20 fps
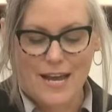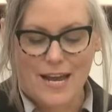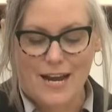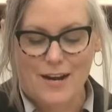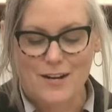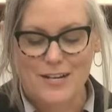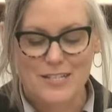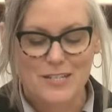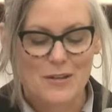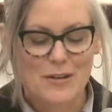
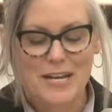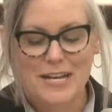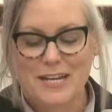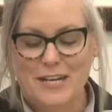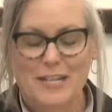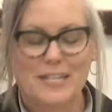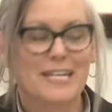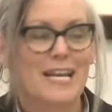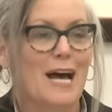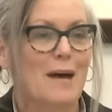Arizona
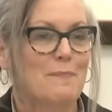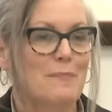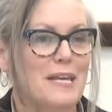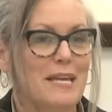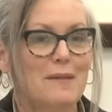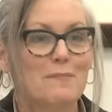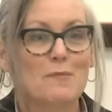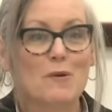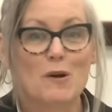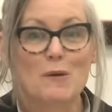could not
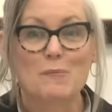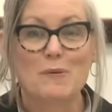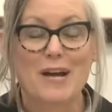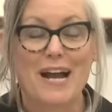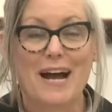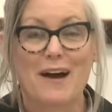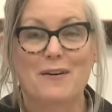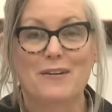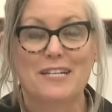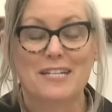be more
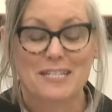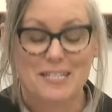proud